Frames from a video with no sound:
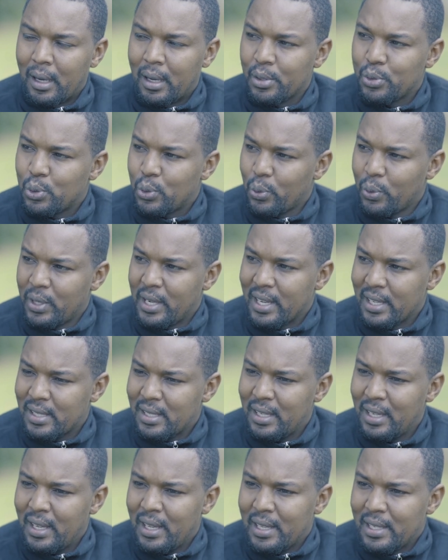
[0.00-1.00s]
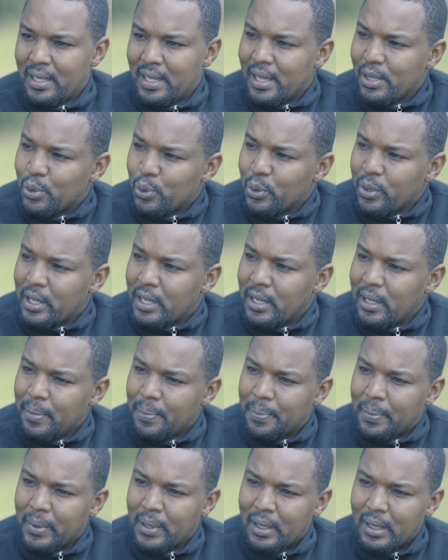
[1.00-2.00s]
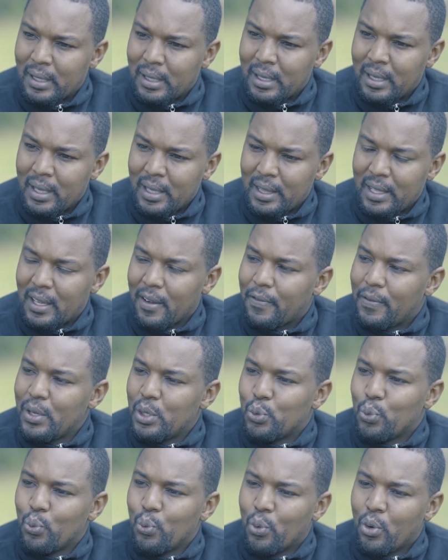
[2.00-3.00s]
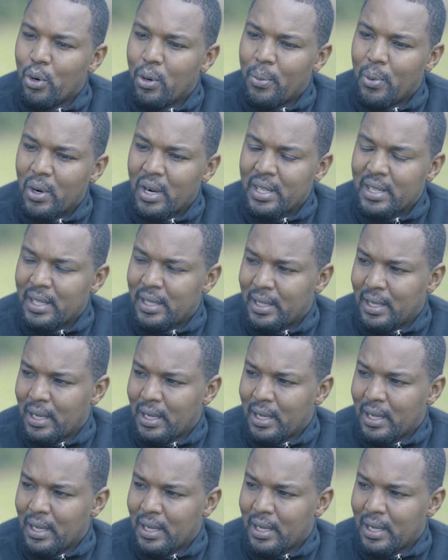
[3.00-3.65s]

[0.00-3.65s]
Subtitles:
sawdust just to keep their feet warm, or rather